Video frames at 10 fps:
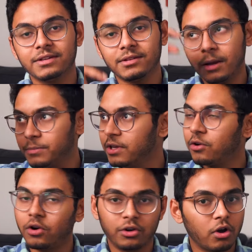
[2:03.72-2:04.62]
is up there
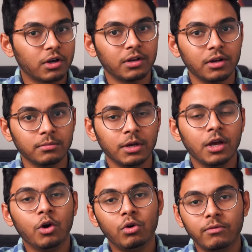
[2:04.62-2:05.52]
on Docker Hub,
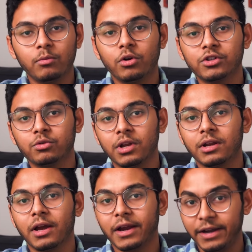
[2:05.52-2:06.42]
whoever wants to
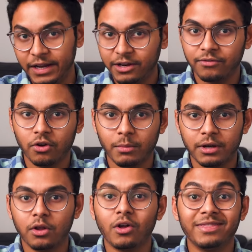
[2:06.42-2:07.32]
run a container from
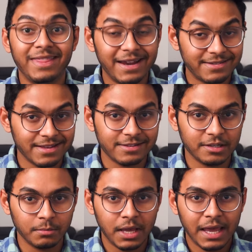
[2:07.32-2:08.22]
it on their
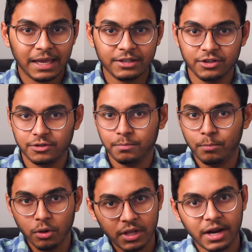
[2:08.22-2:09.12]
system can just
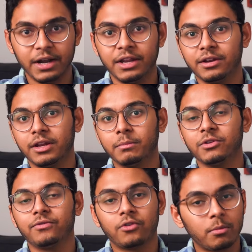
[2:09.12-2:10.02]
pull the container
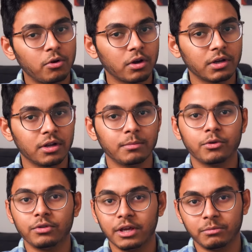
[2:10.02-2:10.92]
image from Docker Hub
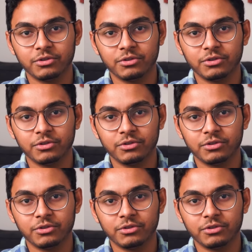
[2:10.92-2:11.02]
to their